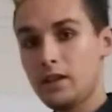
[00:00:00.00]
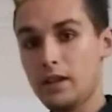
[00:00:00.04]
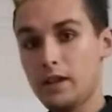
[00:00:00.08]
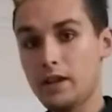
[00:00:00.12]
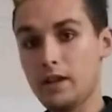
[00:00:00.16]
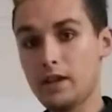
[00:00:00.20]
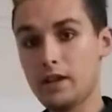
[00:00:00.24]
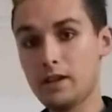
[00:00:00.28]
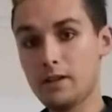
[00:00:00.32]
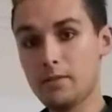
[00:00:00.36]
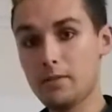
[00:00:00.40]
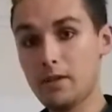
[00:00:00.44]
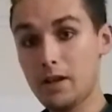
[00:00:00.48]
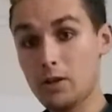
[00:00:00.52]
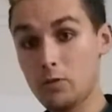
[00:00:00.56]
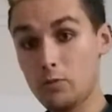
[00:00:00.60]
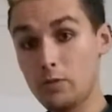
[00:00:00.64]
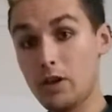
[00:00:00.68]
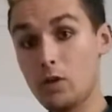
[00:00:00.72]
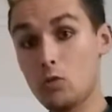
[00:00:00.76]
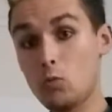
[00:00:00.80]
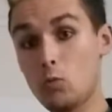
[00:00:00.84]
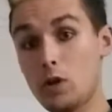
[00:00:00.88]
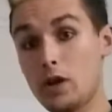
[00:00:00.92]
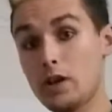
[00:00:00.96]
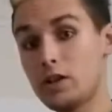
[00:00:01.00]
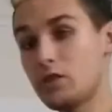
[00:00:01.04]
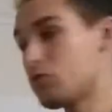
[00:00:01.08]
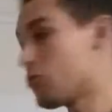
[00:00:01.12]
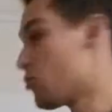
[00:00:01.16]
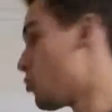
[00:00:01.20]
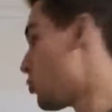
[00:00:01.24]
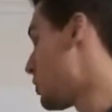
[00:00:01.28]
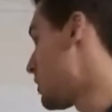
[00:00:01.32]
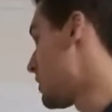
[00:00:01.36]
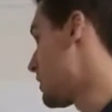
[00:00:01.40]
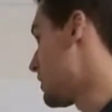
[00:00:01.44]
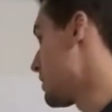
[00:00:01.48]
and it would get wider
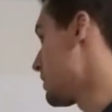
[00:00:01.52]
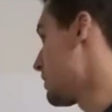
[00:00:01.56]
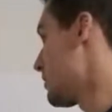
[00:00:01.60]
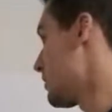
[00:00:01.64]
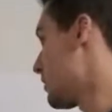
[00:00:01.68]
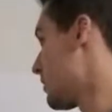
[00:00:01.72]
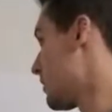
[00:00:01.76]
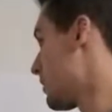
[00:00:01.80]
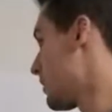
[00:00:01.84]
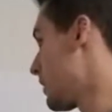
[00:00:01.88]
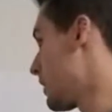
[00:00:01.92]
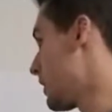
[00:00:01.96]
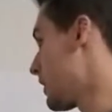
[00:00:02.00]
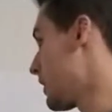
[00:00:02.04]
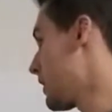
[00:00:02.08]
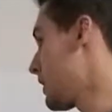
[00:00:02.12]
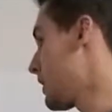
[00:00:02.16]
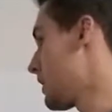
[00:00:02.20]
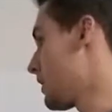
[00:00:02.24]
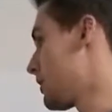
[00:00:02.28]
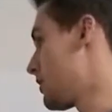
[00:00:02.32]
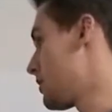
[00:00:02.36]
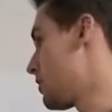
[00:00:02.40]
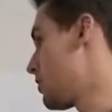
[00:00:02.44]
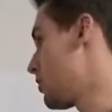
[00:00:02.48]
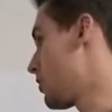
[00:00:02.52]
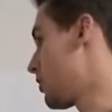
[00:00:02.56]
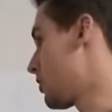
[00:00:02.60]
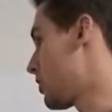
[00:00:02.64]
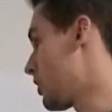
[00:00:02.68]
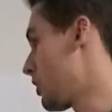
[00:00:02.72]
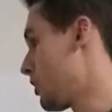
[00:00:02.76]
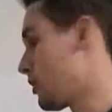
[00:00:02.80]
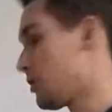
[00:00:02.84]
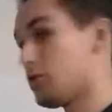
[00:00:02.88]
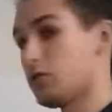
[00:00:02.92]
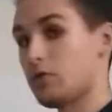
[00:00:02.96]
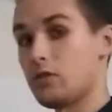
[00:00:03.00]
and wider, like as you got
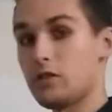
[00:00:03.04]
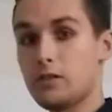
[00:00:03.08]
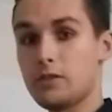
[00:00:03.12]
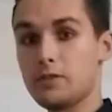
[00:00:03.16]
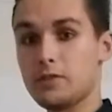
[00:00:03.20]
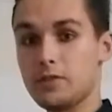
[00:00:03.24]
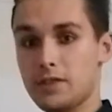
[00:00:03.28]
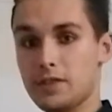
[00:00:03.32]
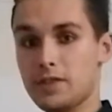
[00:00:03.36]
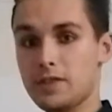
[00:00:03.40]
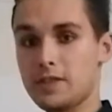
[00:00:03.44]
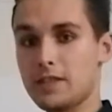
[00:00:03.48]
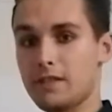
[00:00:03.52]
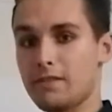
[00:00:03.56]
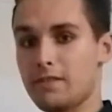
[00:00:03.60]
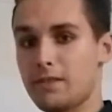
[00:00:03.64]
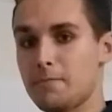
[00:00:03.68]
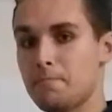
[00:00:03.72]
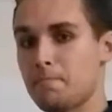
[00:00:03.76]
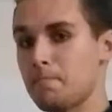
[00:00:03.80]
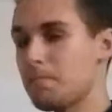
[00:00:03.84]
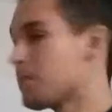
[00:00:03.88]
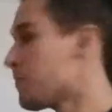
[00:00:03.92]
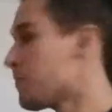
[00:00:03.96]
closer and closer to 0.